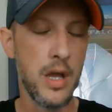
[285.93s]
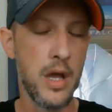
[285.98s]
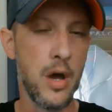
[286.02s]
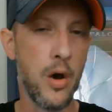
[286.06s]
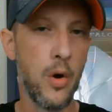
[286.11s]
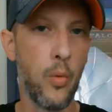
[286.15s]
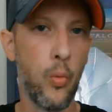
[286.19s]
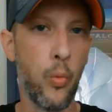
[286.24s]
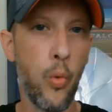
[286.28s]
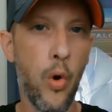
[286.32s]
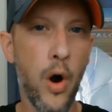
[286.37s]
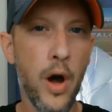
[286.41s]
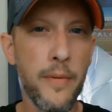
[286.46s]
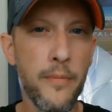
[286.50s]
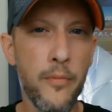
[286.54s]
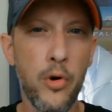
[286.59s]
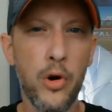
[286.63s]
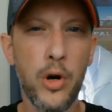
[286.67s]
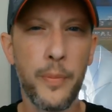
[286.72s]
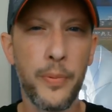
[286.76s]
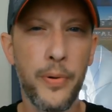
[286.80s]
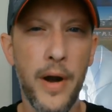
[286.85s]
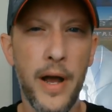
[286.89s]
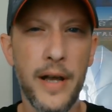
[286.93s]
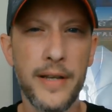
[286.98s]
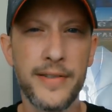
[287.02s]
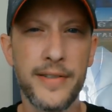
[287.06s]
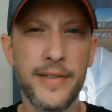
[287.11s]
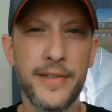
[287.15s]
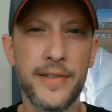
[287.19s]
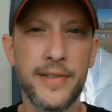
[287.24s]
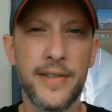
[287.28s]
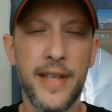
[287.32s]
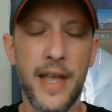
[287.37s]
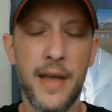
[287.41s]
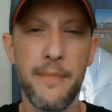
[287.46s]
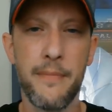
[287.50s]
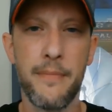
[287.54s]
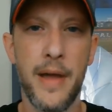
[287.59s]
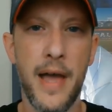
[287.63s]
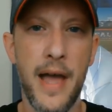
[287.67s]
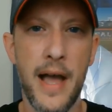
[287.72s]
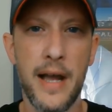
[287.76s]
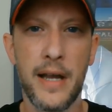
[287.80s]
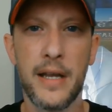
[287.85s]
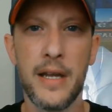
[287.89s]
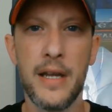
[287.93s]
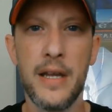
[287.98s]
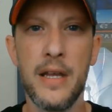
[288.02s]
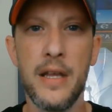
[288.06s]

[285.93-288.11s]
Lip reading: One more process step back